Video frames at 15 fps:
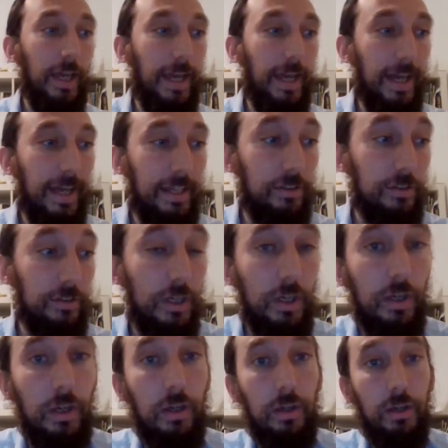And
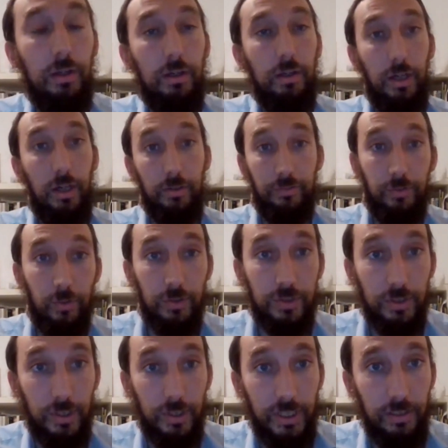
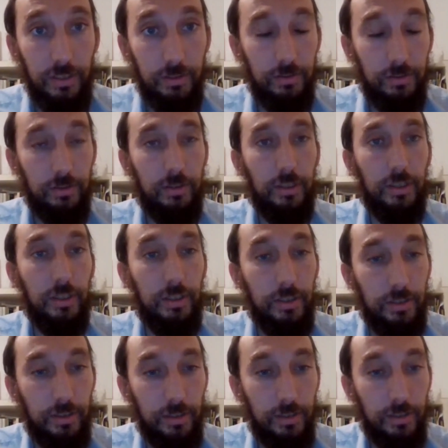unfortunately, the
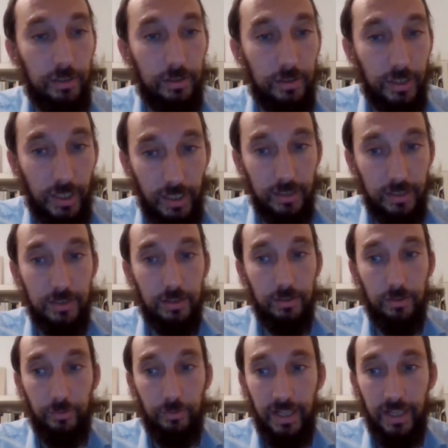
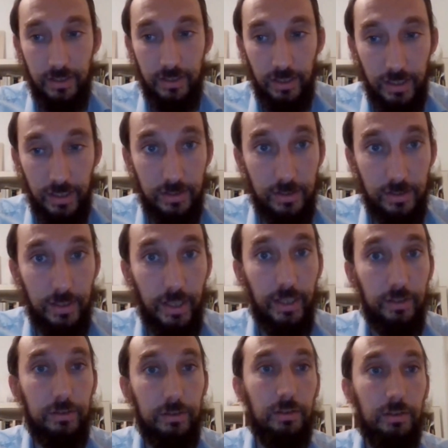reality is
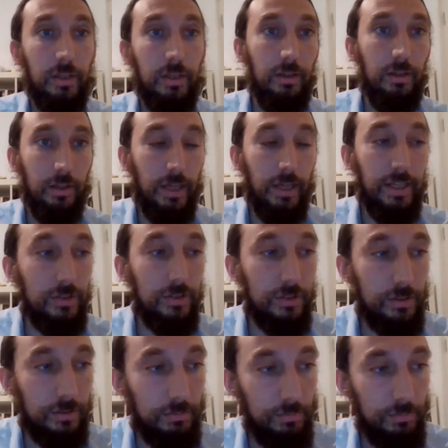that
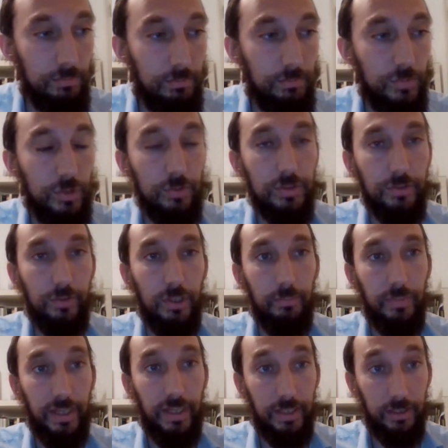as Jews have
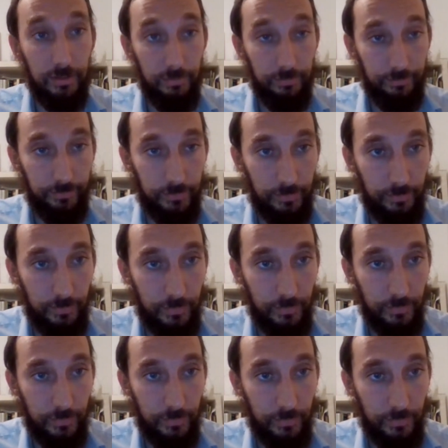come back
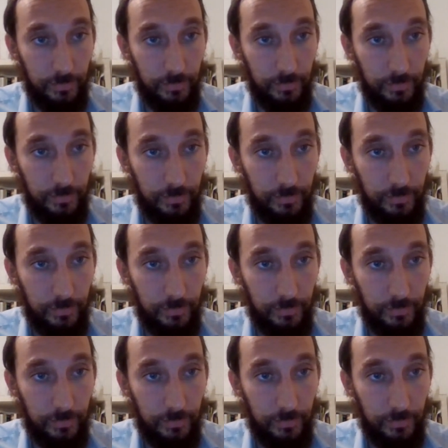home,